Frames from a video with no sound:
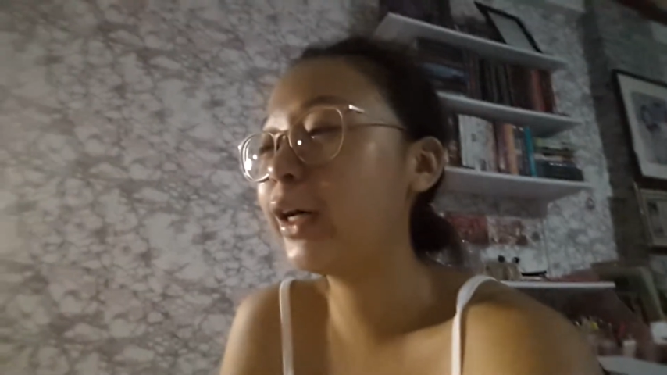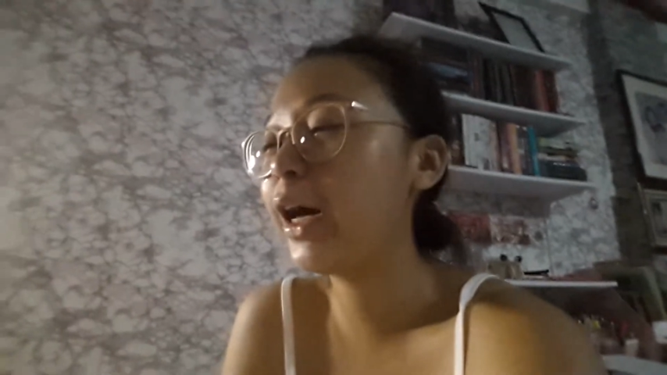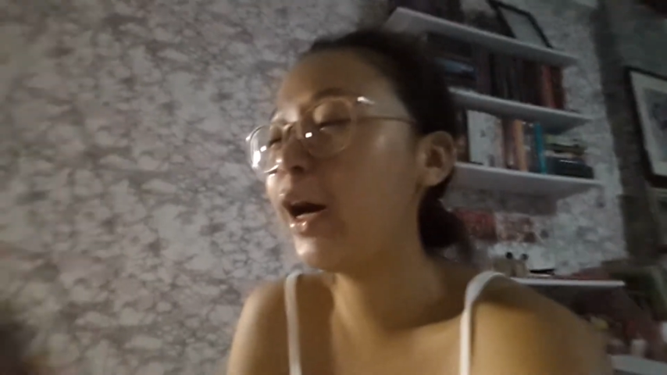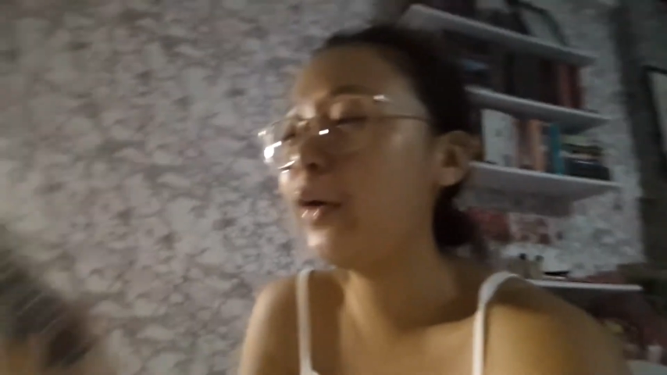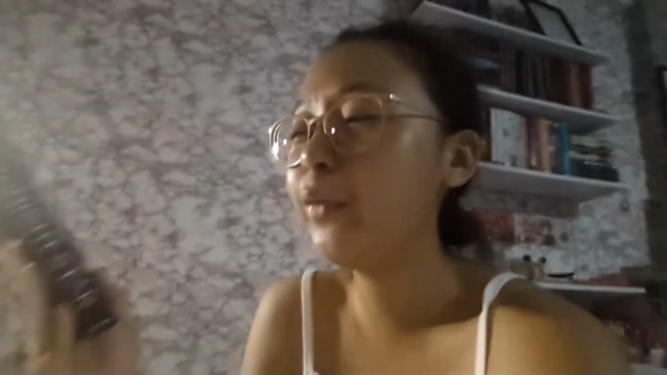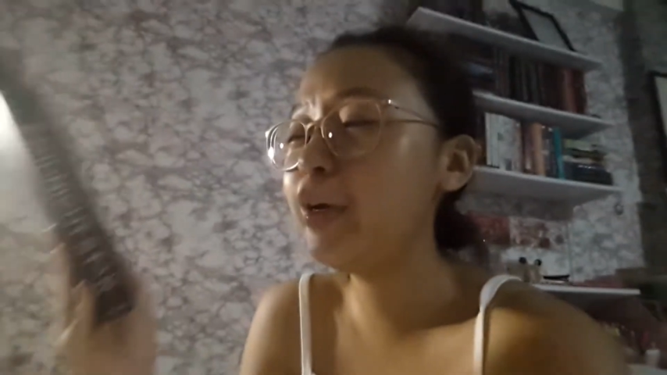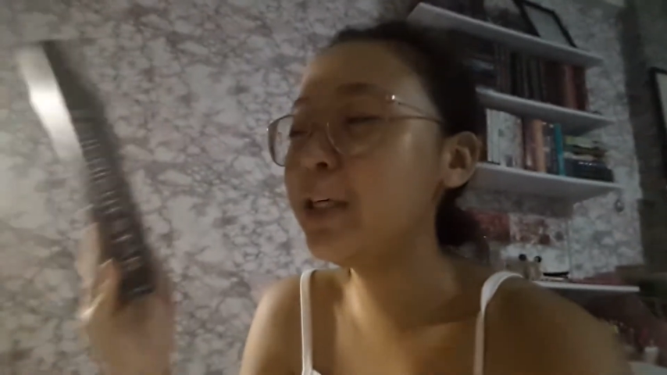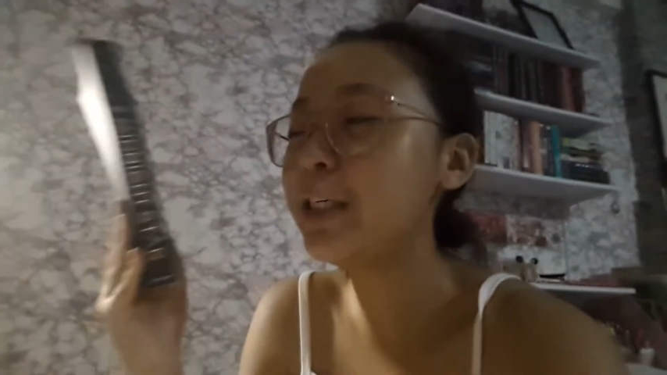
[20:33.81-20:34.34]
I
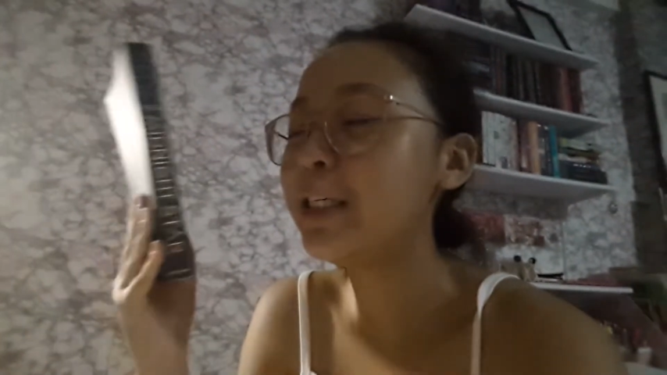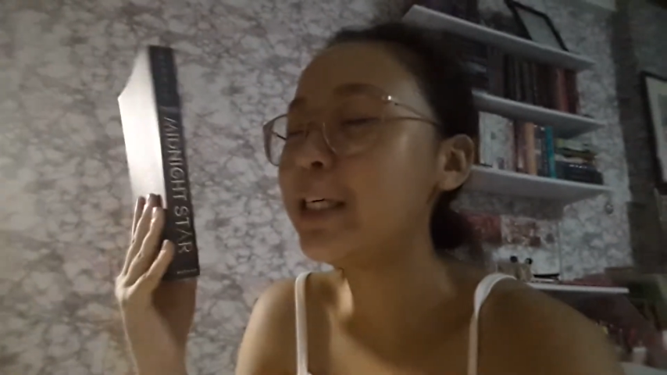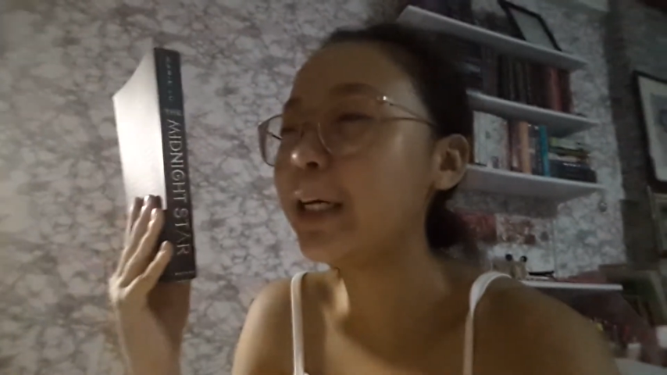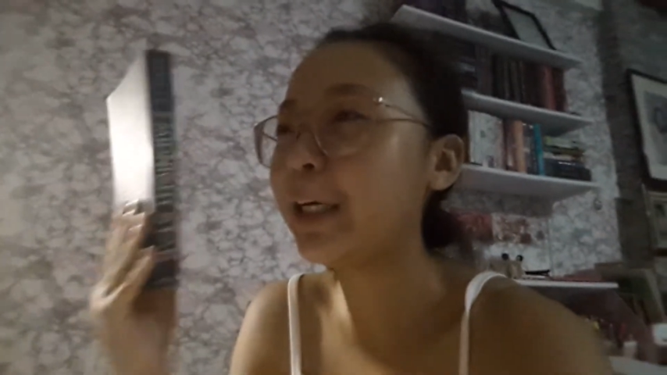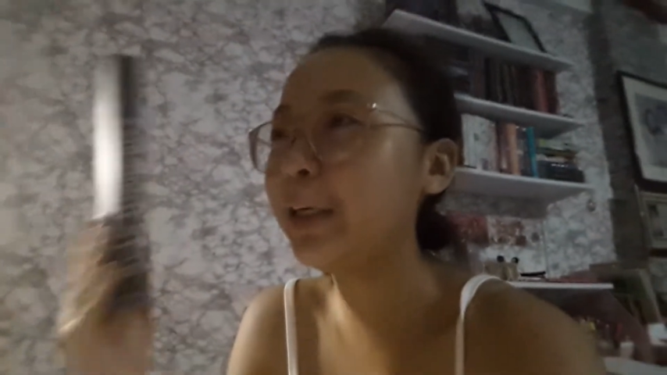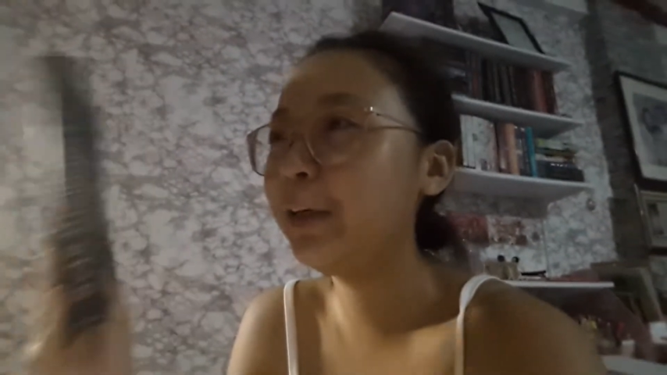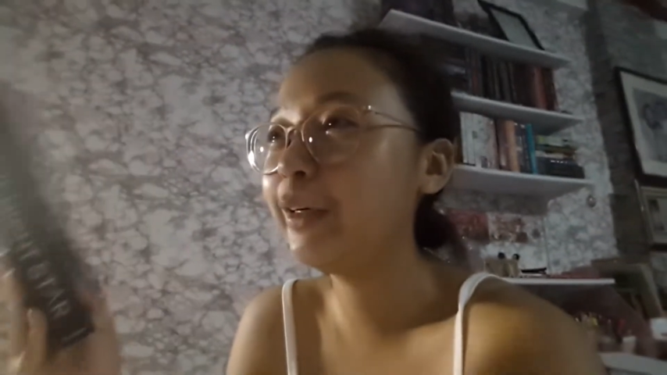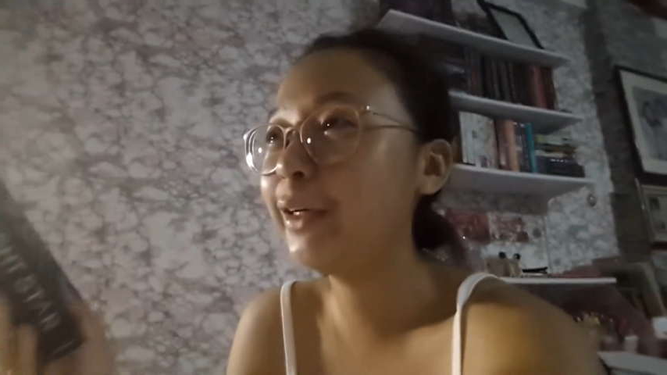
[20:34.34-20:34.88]
wish she
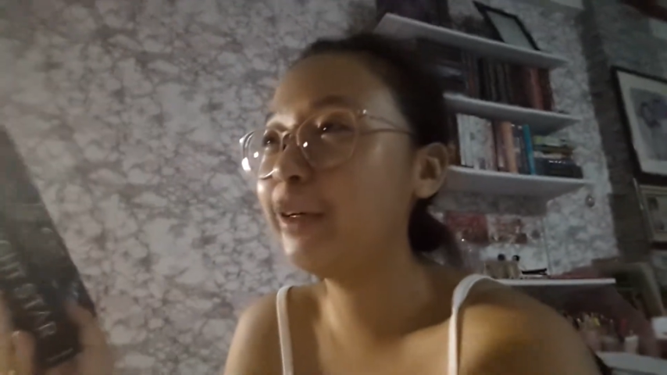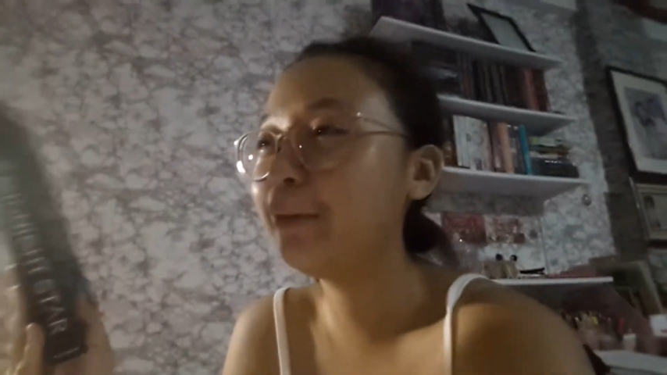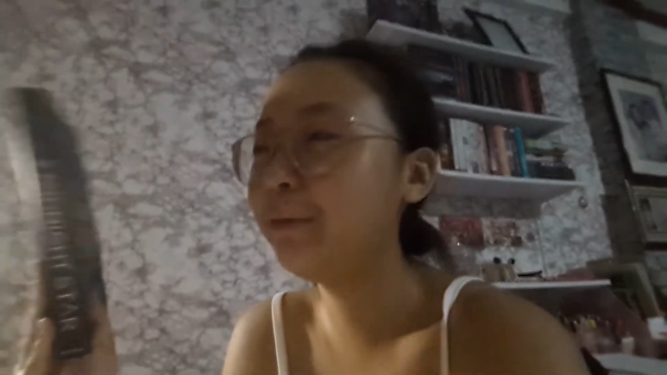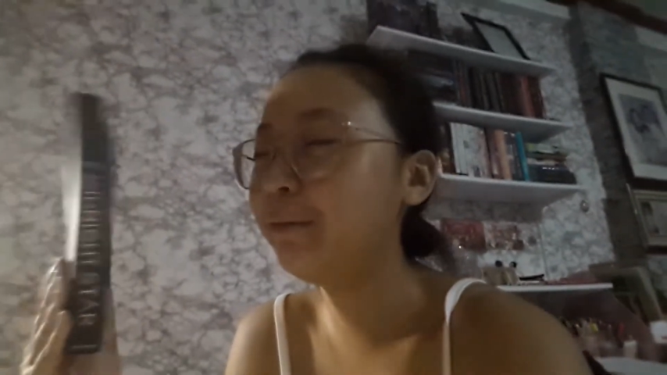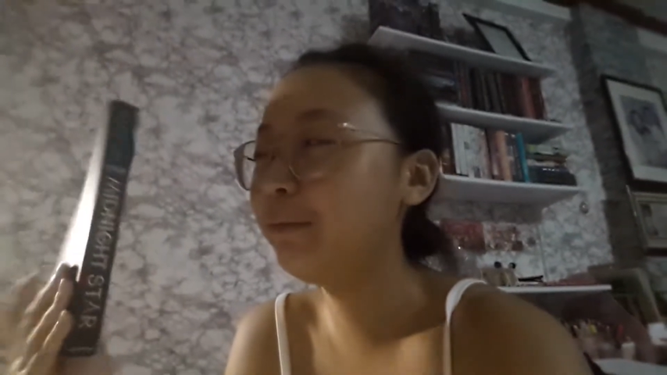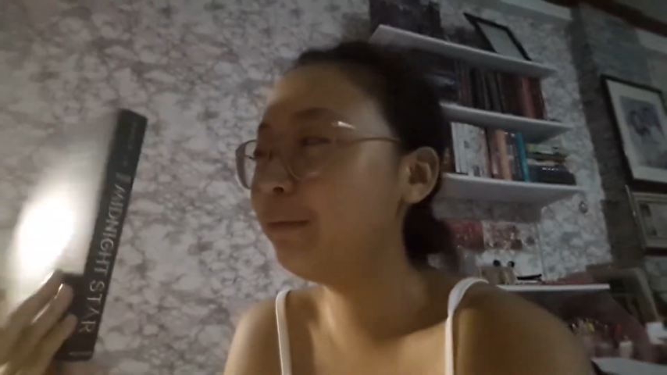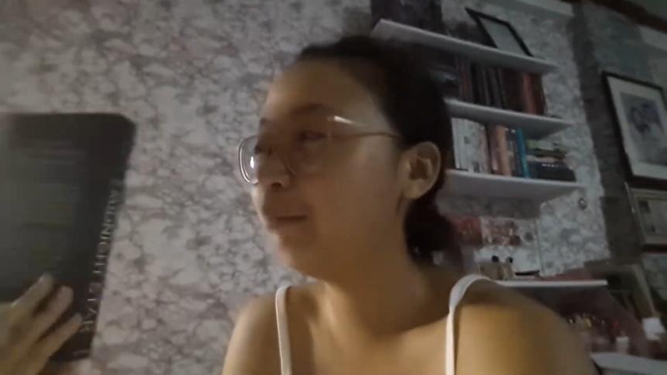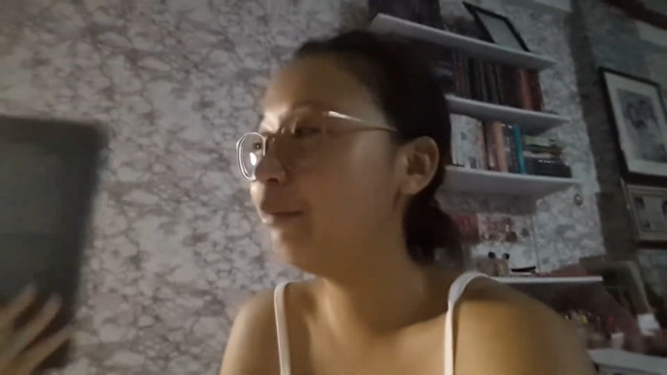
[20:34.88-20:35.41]
could have
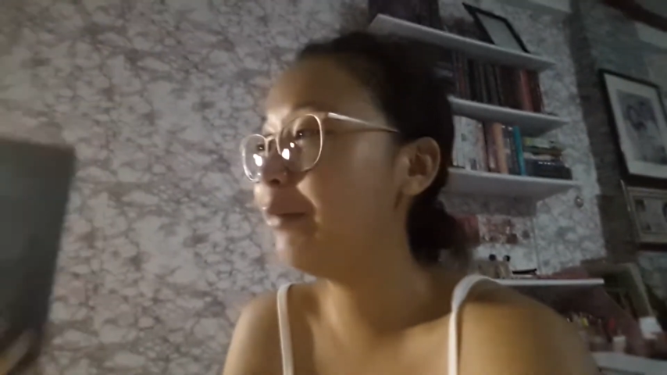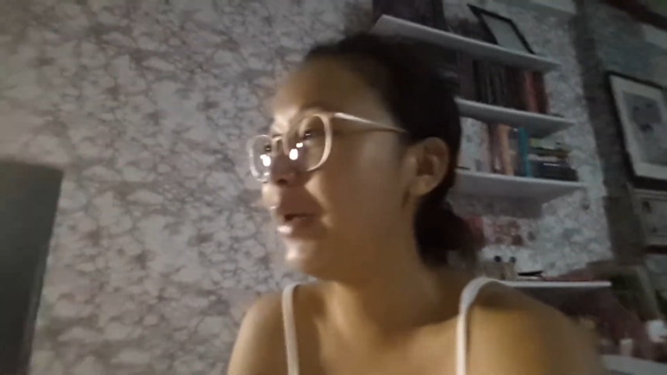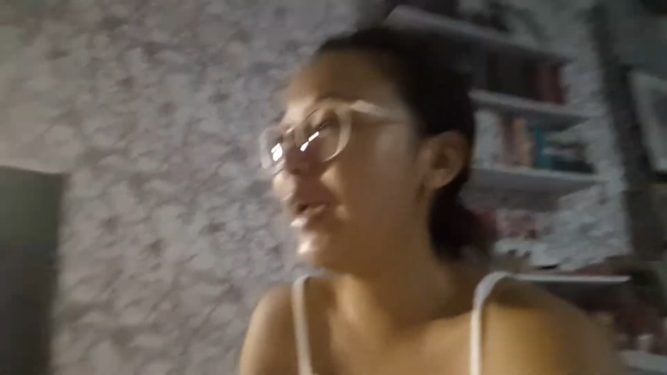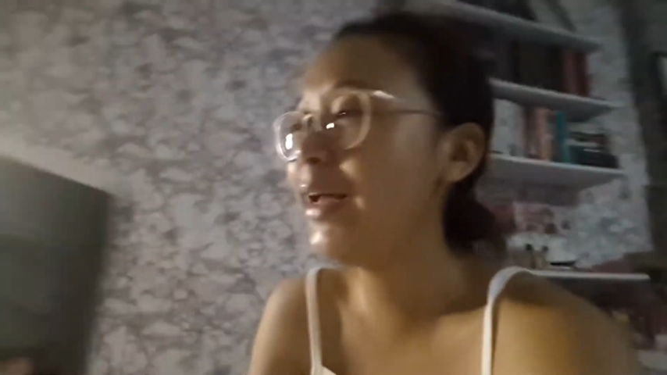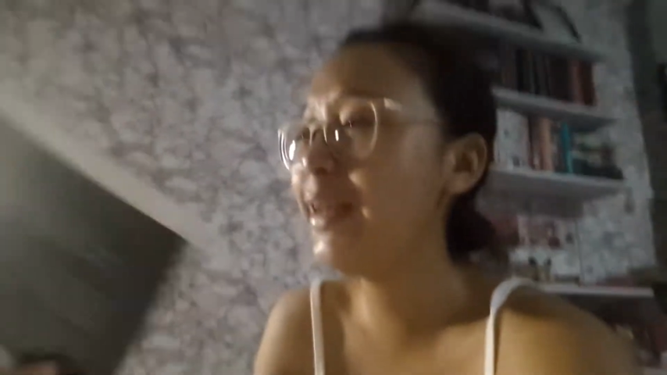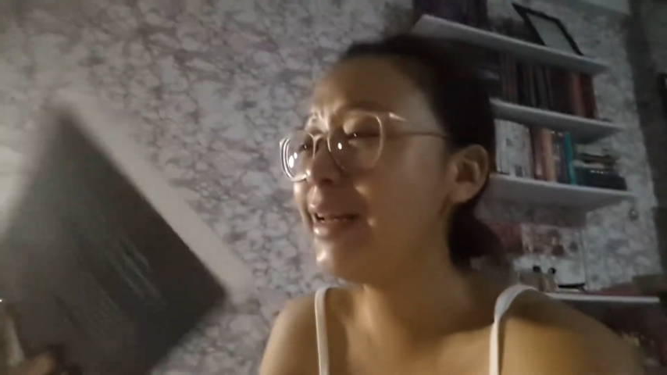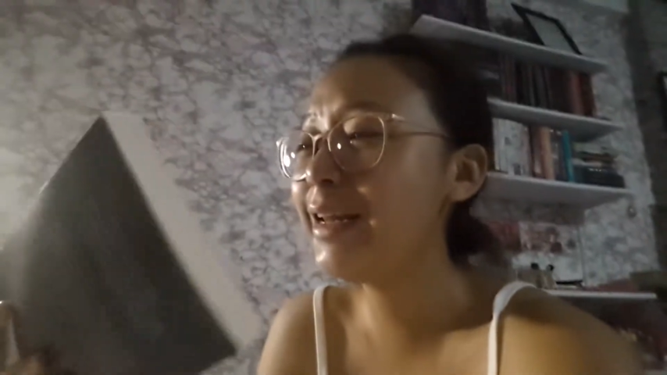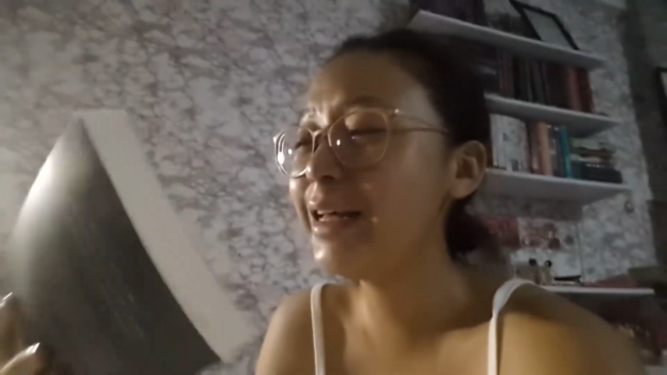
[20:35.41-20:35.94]

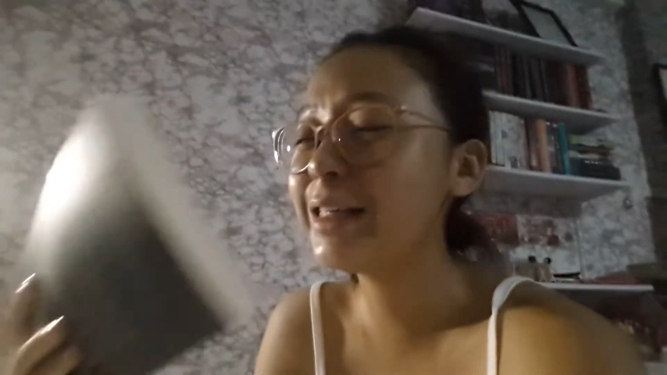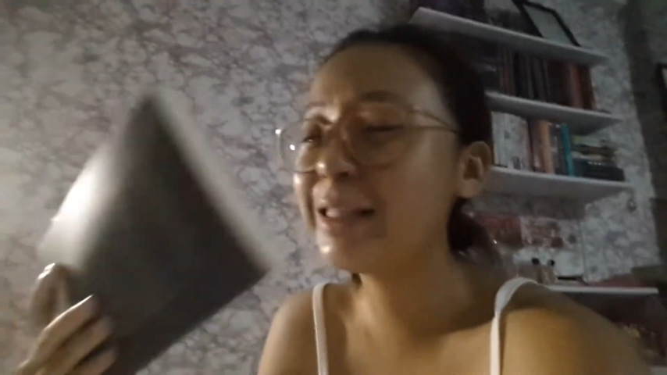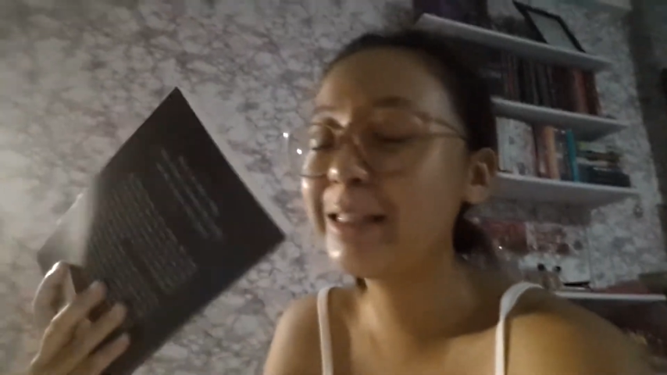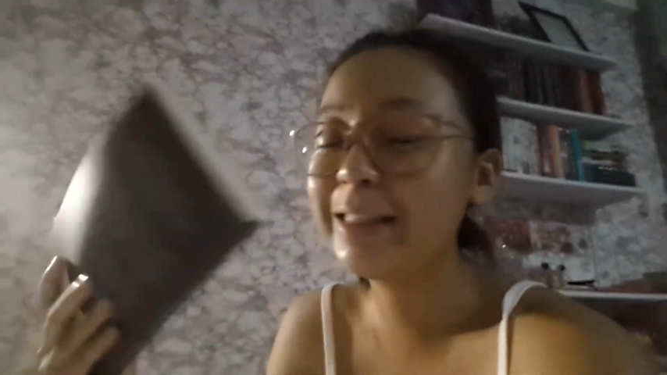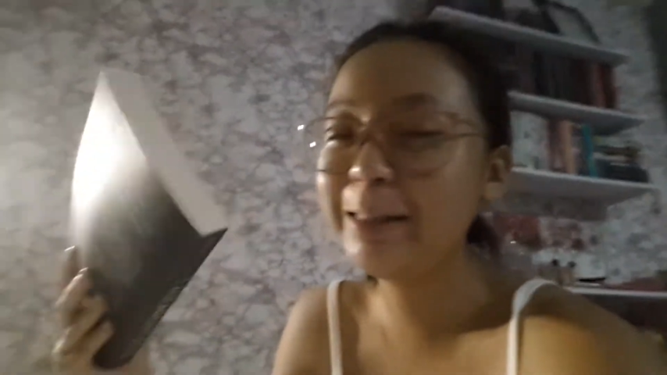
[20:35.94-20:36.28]
made this